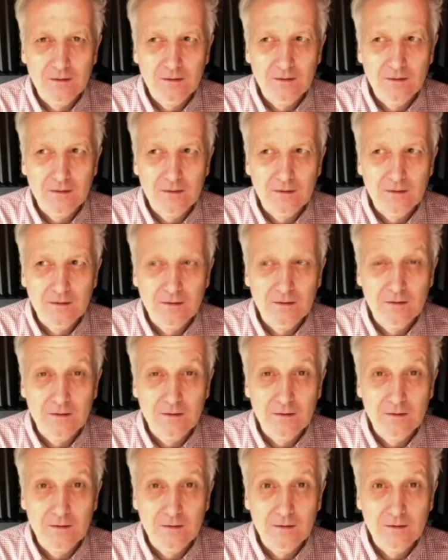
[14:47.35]

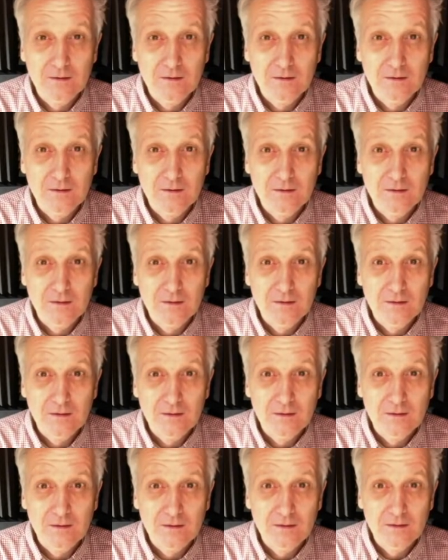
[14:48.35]

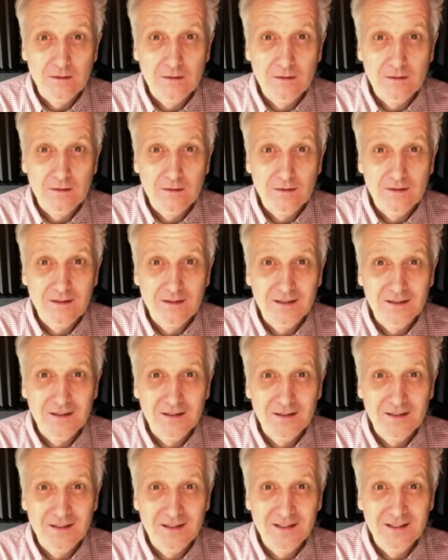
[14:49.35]

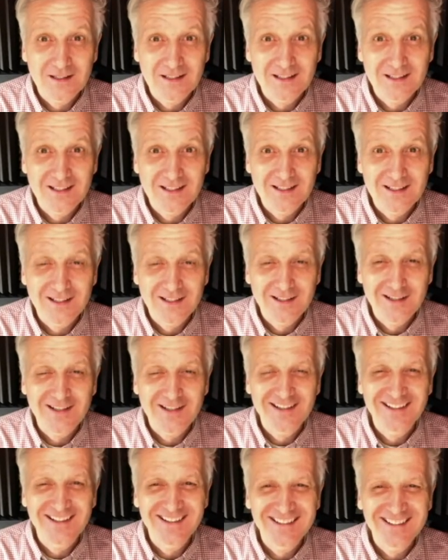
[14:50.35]

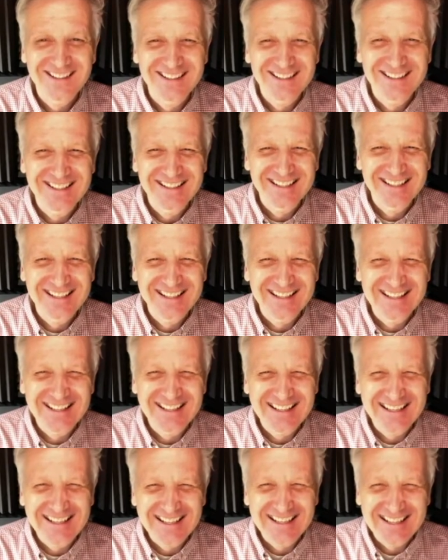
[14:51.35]

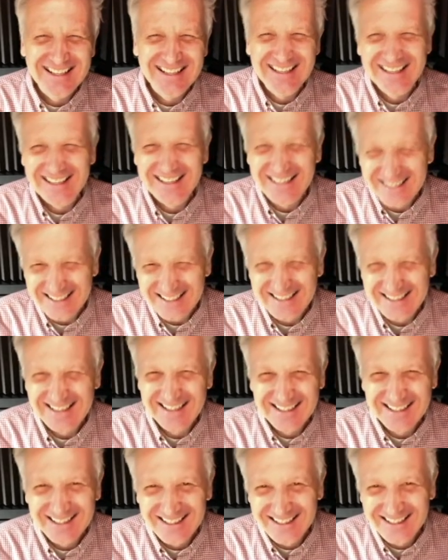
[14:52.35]

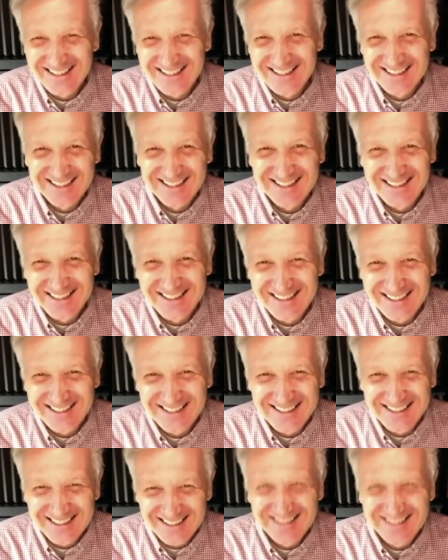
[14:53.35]

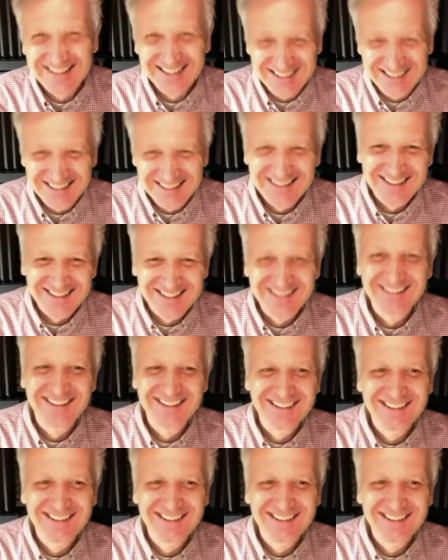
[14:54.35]
The person shown says nothing.